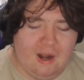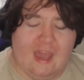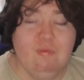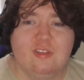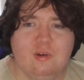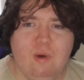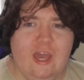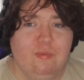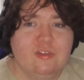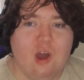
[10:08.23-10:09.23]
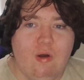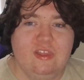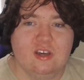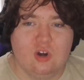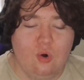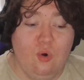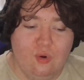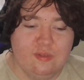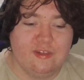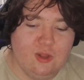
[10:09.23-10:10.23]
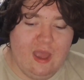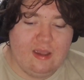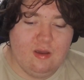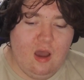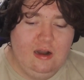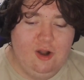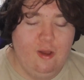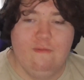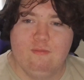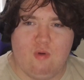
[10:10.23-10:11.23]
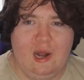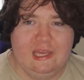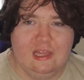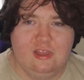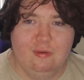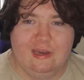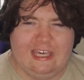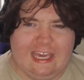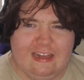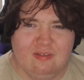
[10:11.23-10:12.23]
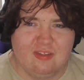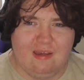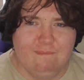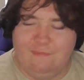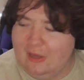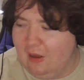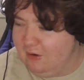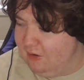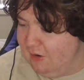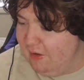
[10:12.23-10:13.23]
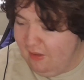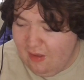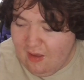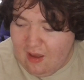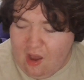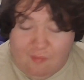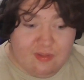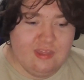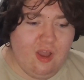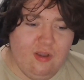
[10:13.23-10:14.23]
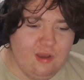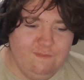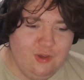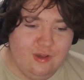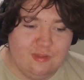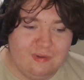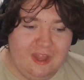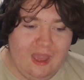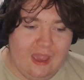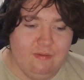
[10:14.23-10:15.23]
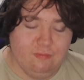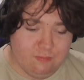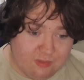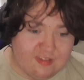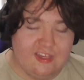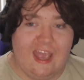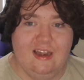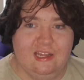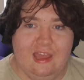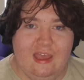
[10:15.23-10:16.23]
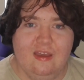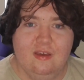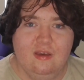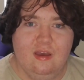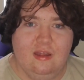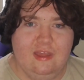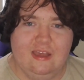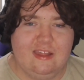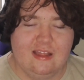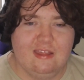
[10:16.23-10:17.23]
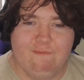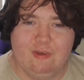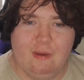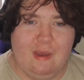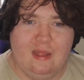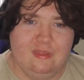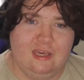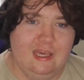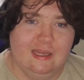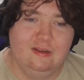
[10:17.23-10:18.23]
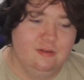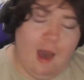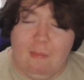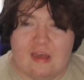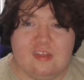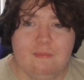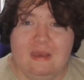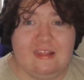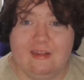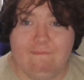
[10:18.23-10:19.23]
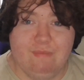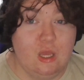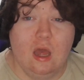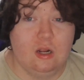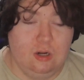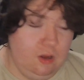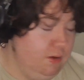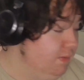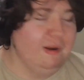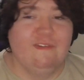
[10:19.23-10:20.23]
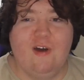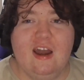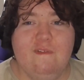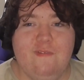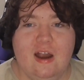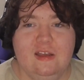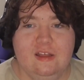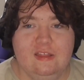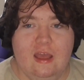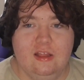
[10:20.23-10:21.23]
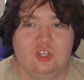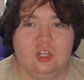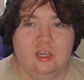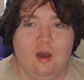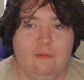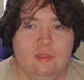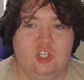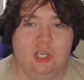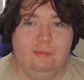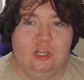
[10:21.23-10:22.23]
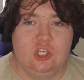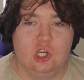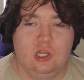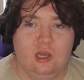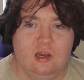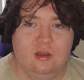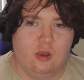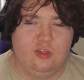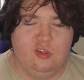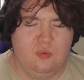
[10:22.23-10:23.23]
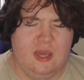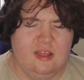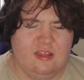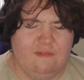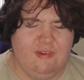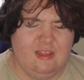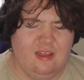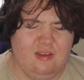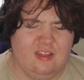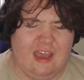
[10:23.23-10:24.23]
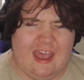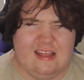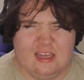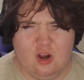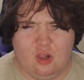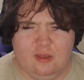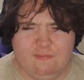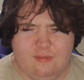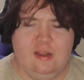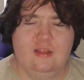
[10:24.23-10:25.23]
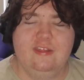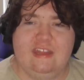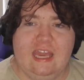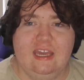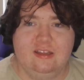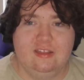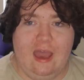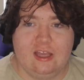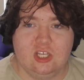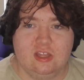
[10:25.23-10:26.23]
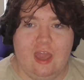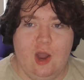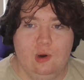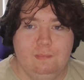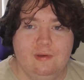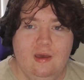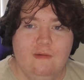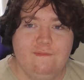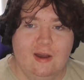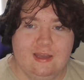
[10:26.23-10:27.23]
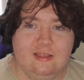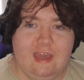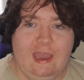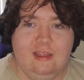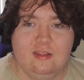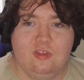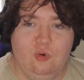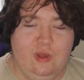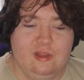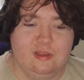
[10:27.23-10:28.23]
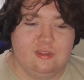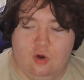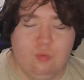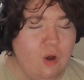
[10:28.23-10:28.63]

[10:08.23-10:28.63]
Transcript: But he was, the, he was going to court for like, I don't know, running into a kid or something, I don't know. I was so confused when he was standing there and he said something about the kid. I must have missed something, I don't know. But I find it funny that they literally got Jimmy Junior, those twins, I think that, is it Andy and Olive? And then Zeke to actually to help fucking take this toilet or